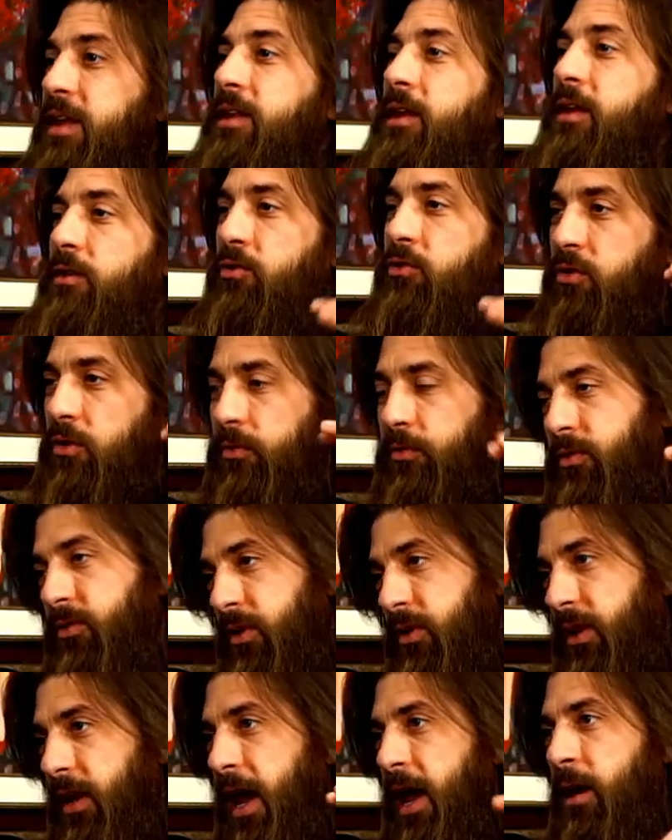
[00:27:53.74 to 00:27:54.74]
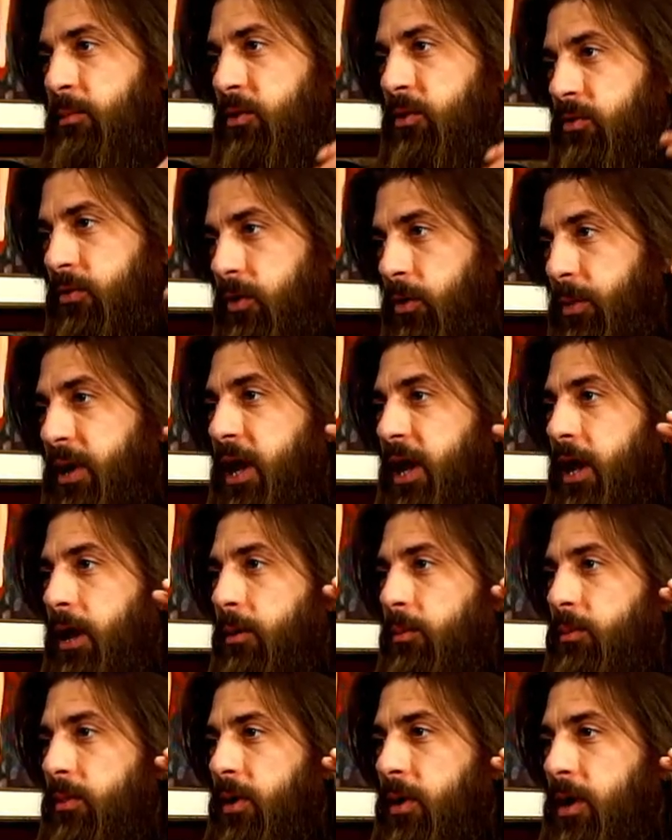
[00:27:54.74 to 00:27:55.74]
then the surfacing atmosphere
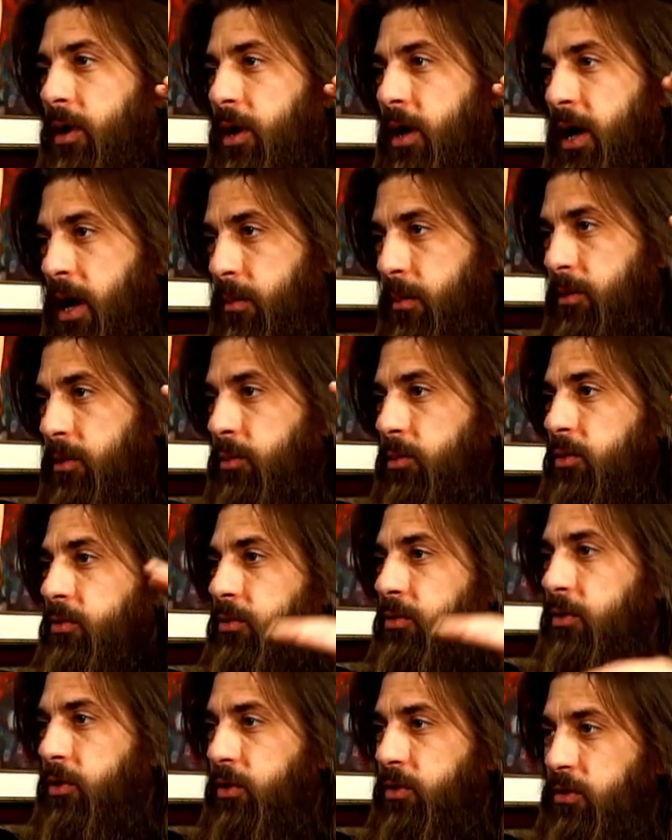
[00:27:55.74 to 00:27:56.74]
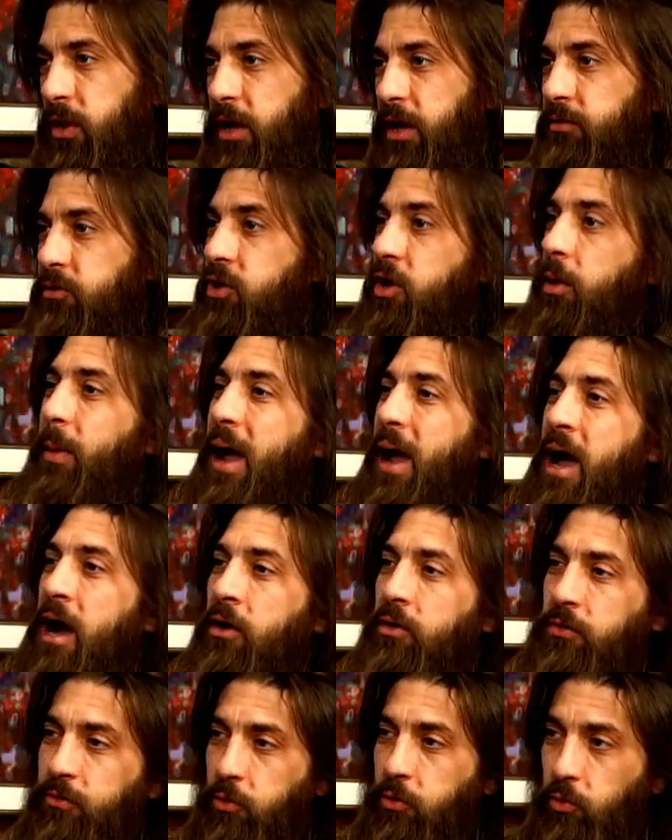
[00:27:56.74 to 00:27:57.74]
became uh, habitable for life to come
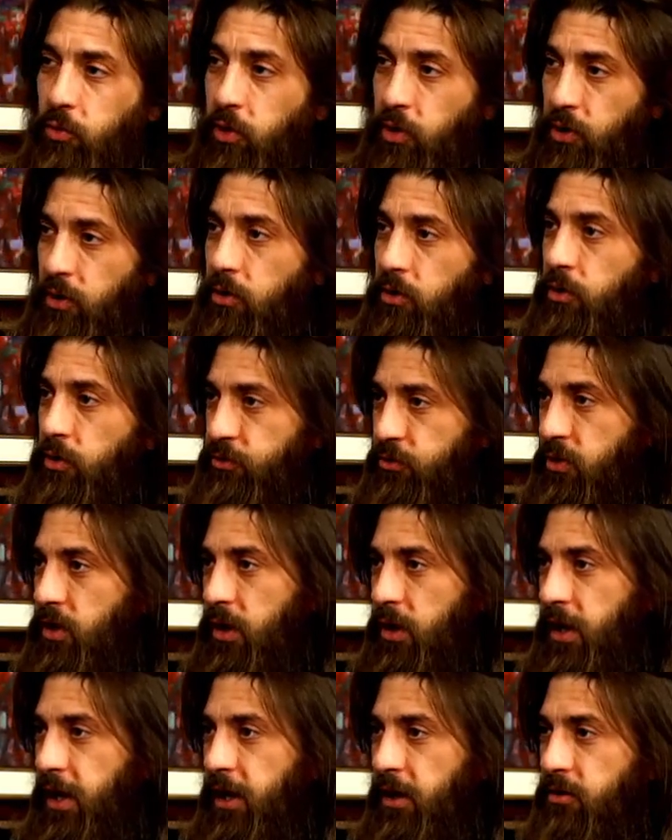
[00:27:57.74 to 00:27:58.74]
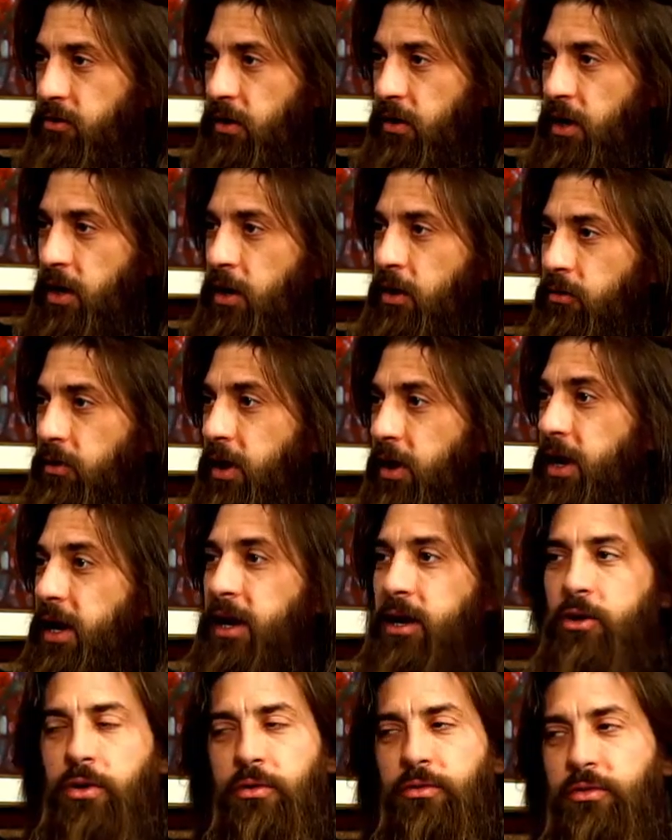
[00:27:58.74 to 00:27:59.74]
out of the water onto the land, right?
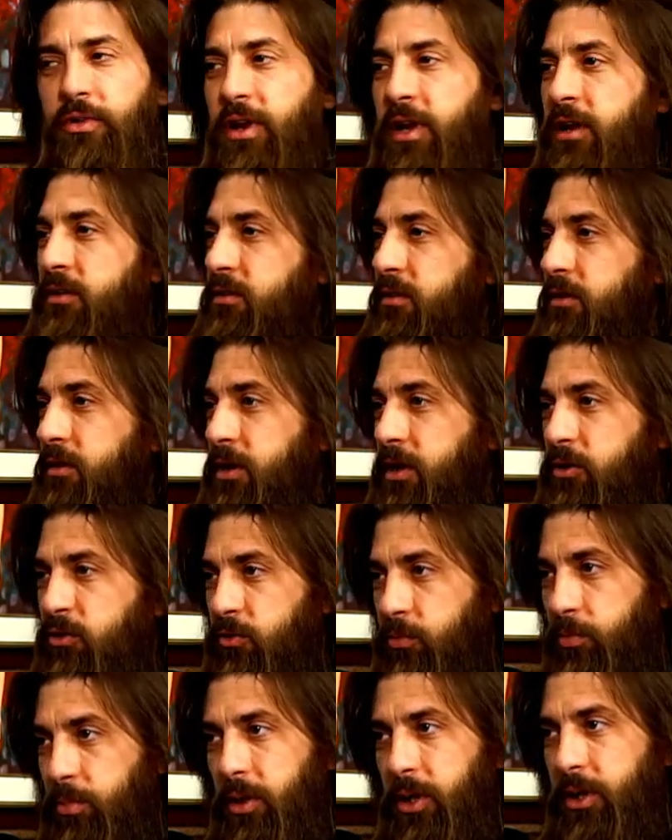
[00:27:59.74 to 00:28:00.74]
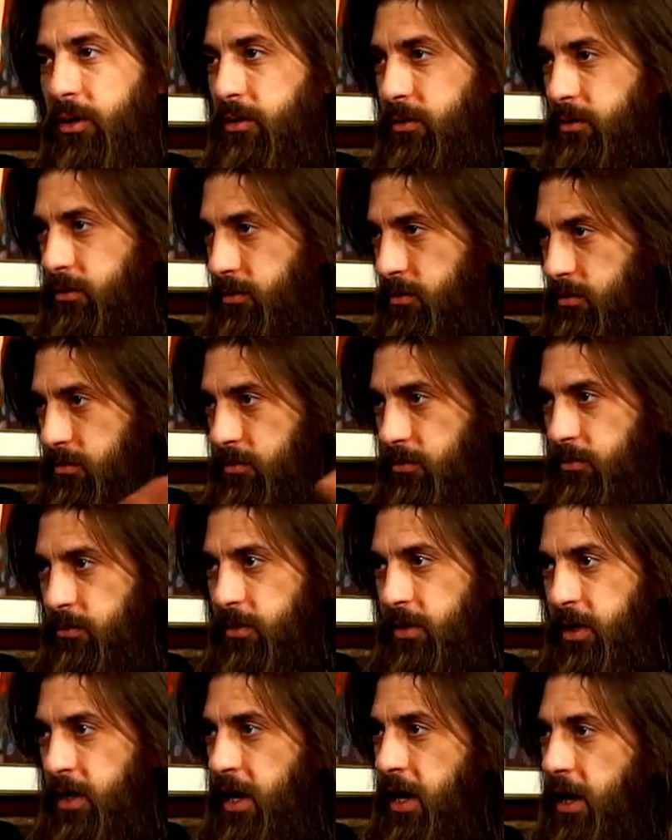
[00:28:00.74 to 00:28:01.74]
It could have easily split
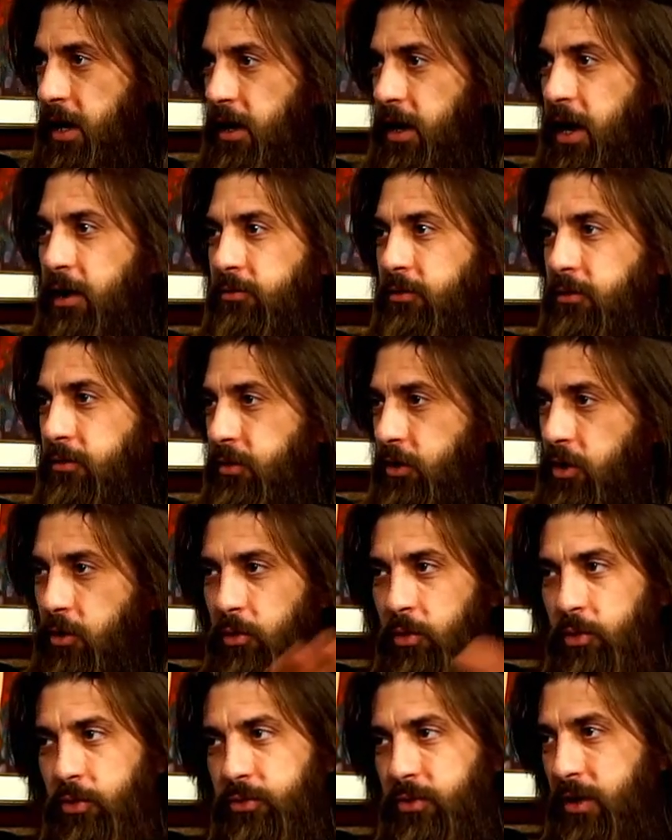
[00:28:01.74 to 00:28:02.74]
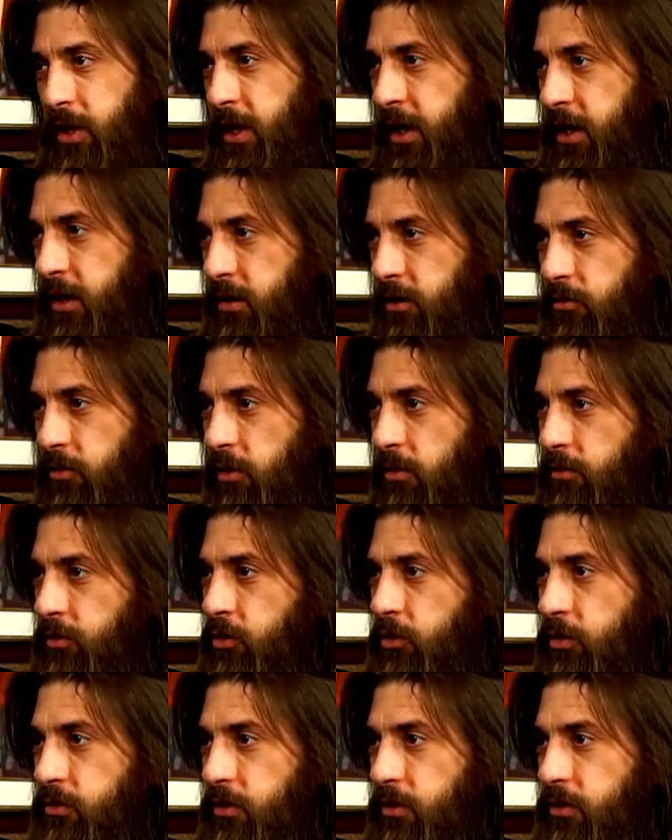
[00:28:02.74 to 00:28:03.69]
and had half of it go onto land, evolving